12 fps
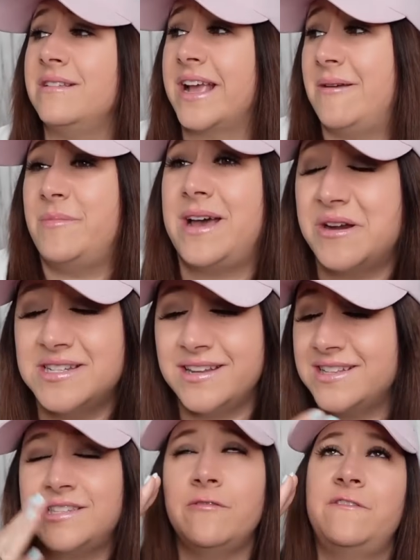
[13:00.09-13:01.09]
Like, I'm the bad
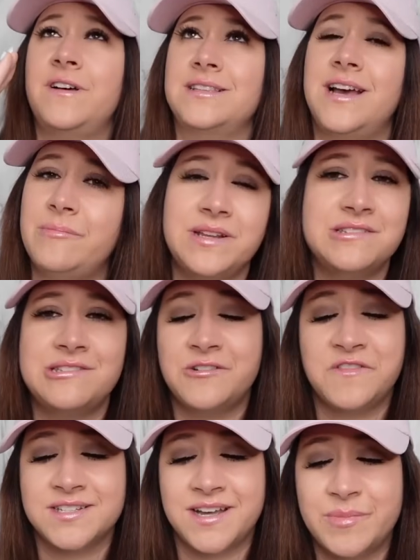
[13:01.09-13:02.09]
person. That's so fucked up. It is
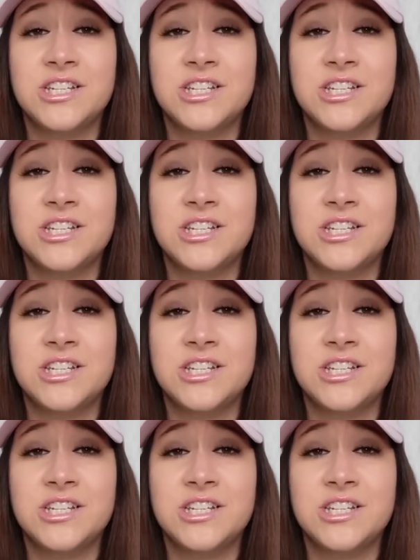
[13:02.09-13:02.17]
so fucked up.